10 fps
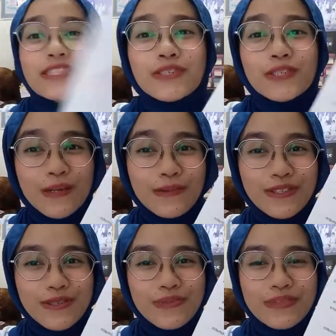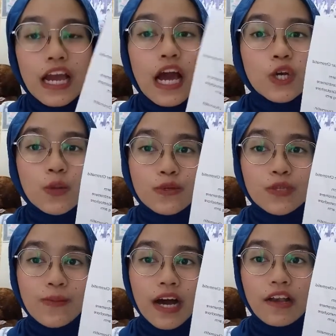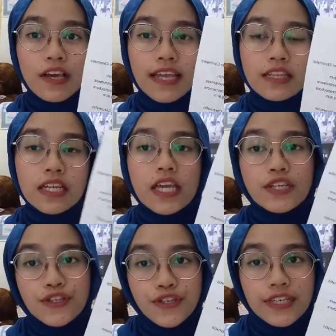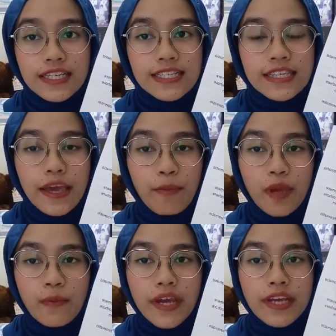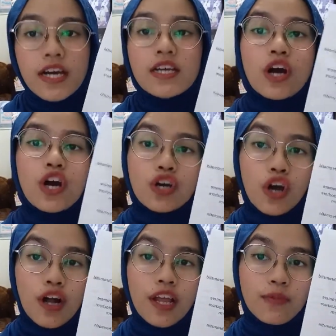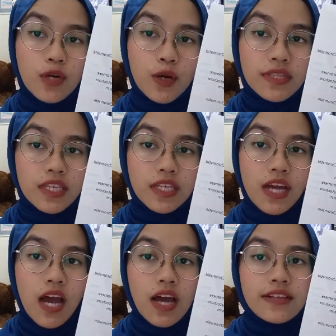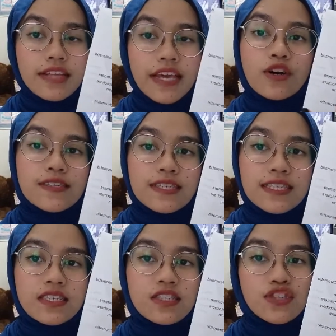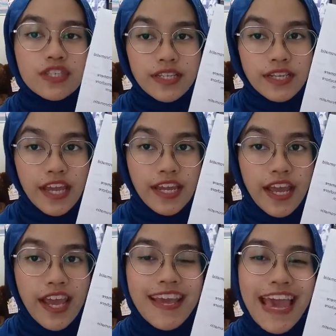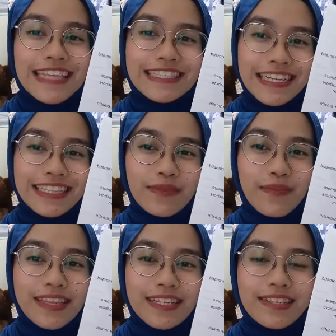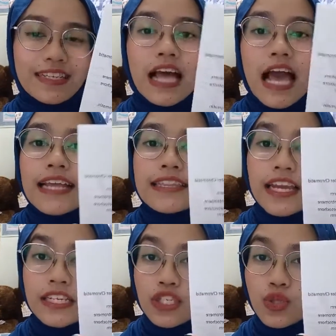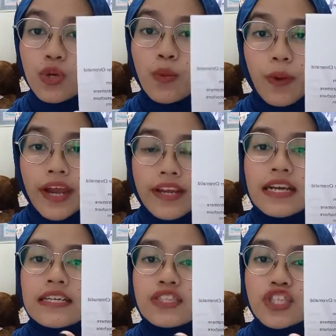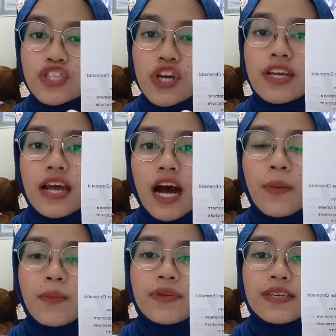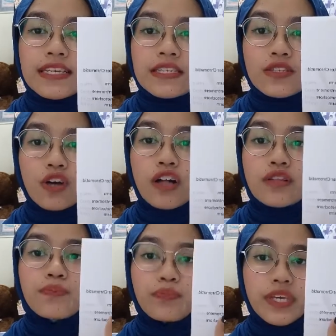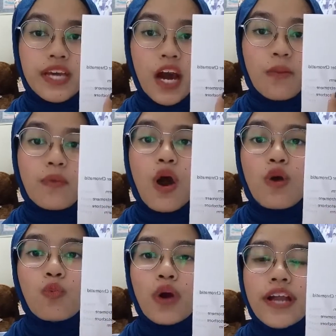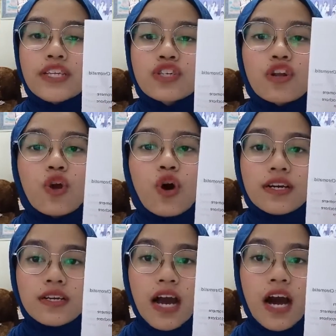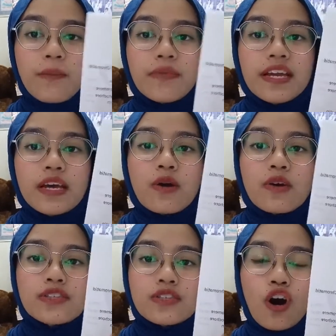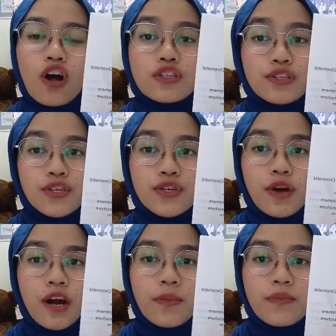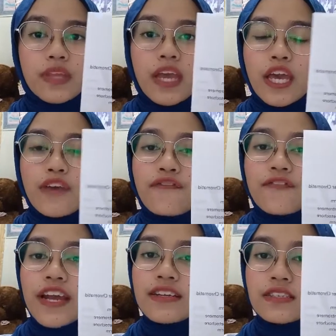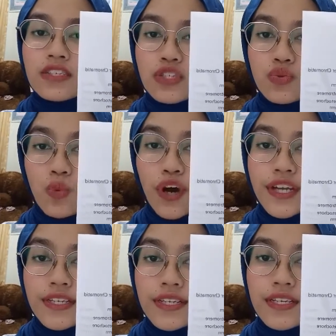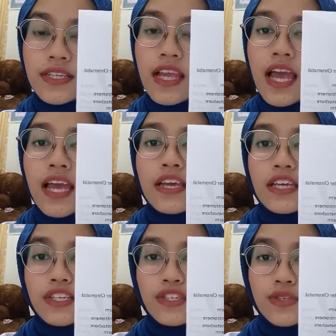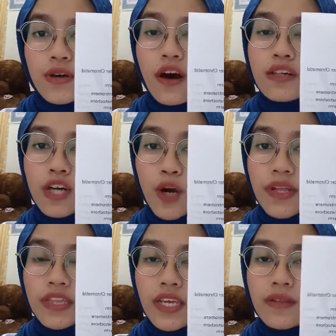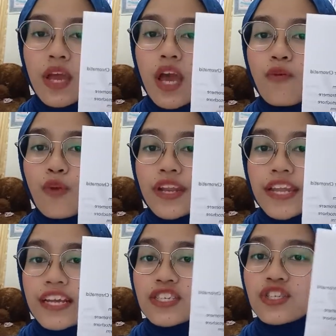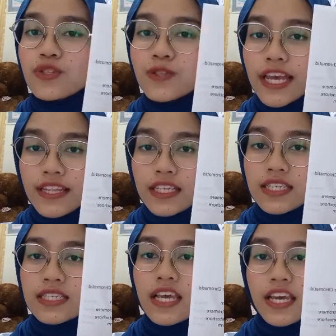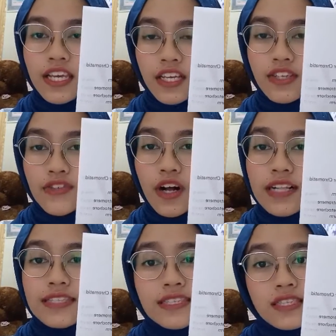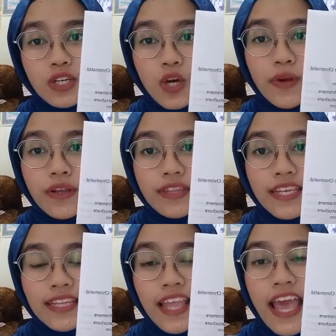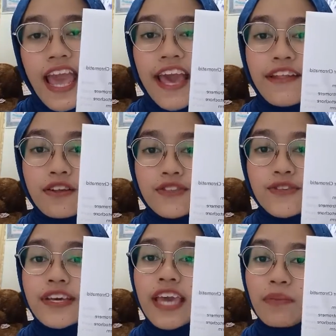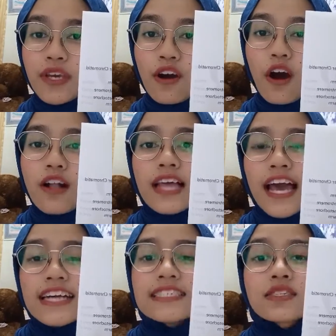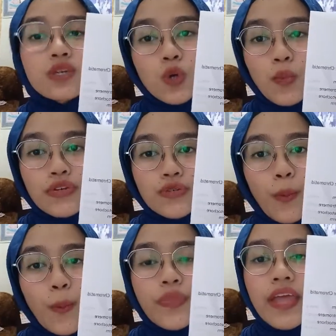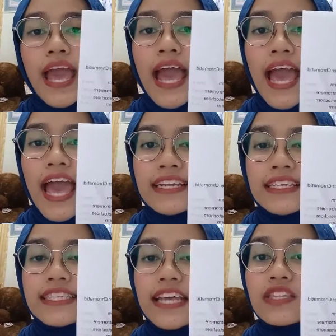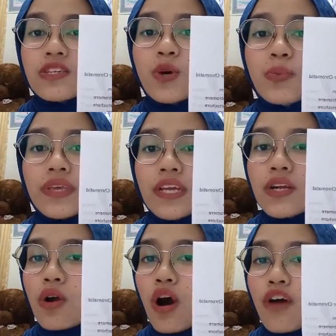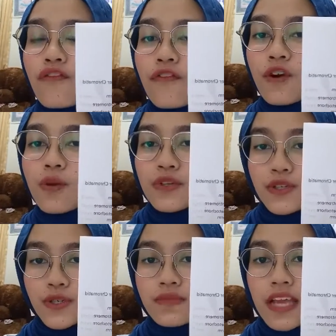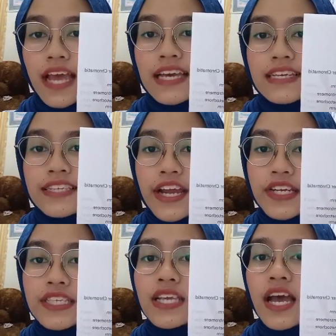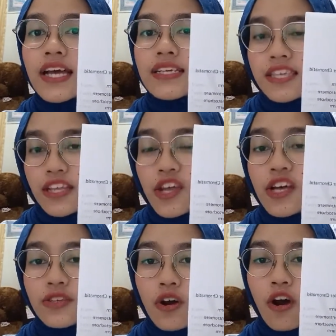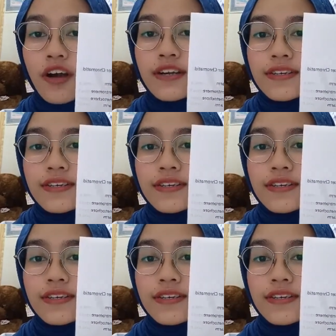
to chromosome. Chromosomes are located in nucleus and made by a collapsed chromatin that consists of DNA and genetic material. There is two parts. The short arm is called P arm, while the long arm is called Q arm. If there is just one, it is called chromatin. When there is two like this, it is called sister chromatin and also can be called as chromosome. At the centromere of chromosome, there is not core.